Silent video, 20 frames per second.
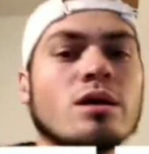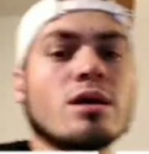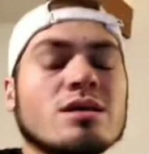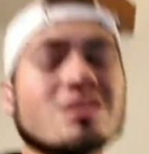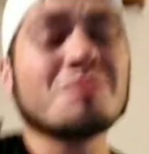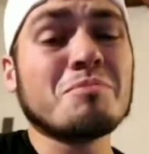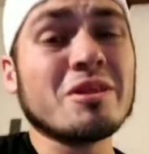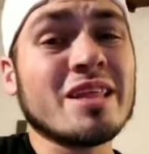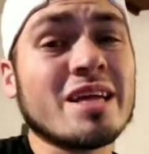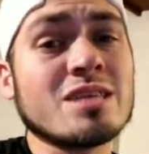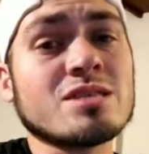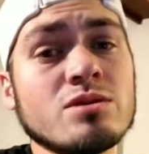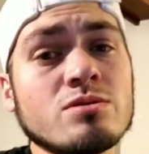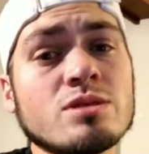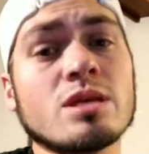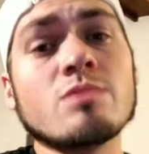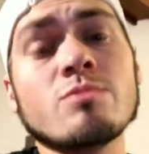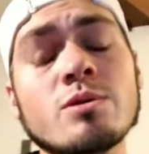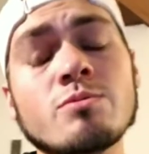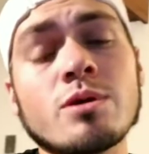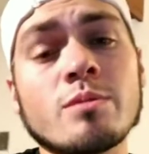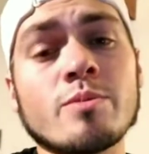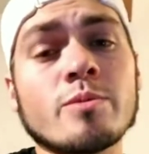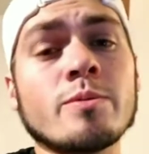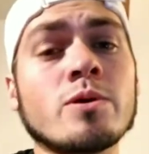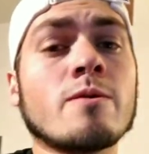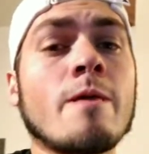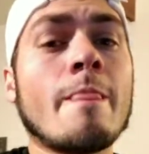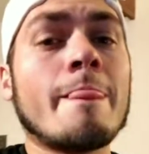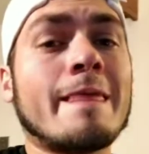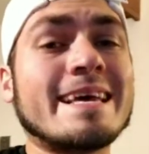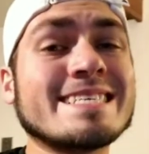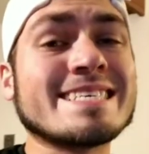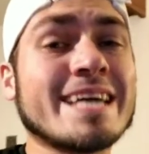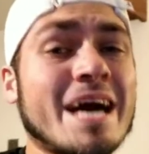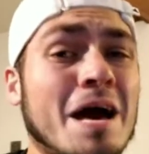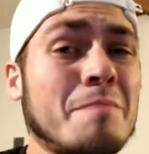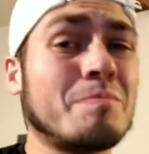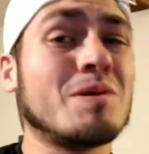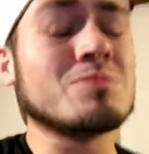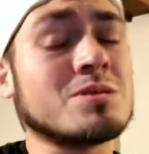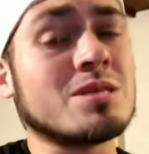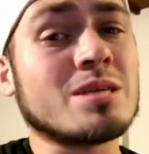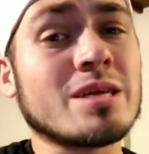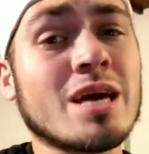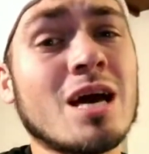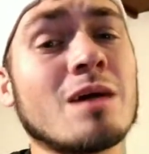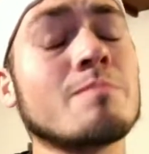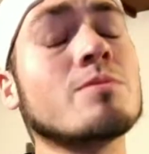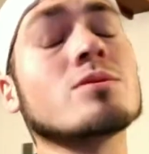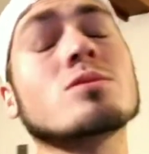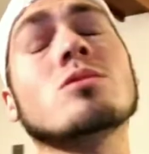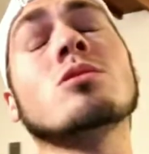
Something that is huge that I really want to promote is composting. Compost.